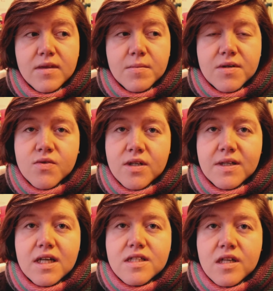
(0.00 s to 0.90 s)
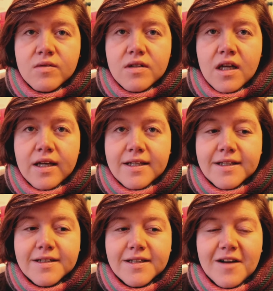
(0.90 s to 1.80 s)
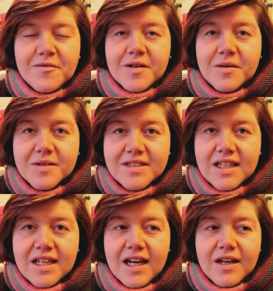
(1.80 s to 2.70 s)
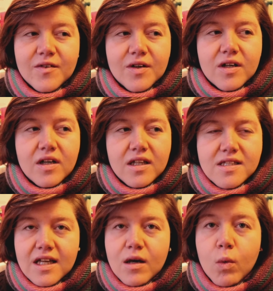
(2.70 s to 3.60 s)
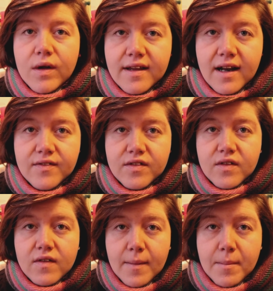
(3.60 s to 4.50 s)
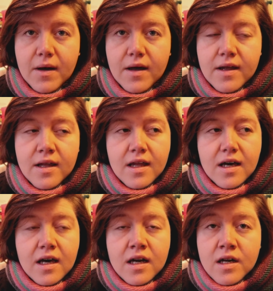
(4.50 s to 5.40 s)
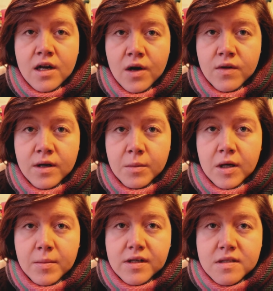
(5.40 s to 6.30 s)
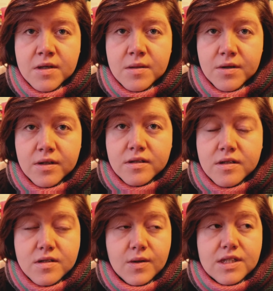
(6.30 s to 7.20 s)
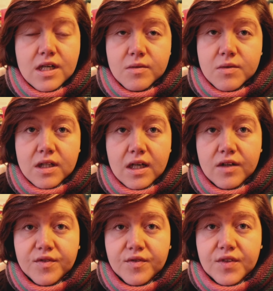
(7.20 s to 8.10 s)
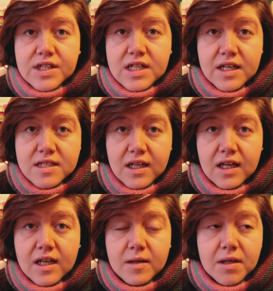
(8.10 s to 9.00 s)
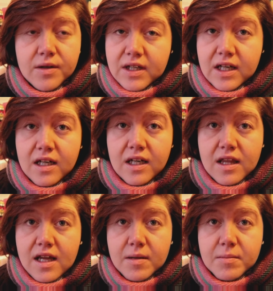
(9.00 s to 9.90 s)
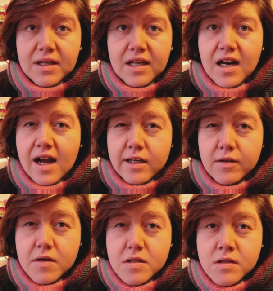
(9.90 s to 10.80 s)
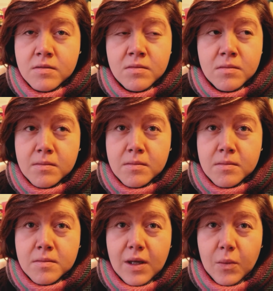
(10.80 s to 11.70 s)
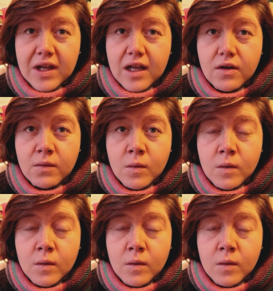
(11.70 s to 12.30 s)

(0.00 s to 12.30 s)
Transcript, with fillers: but it's really weird. I don't like, I've recorded it and I've only got, there's like a week left of November, and I know that I'm going to buy some other books, so I don't want to kind of finish editing it and uploading it and then it be inaccurate. Is that weird?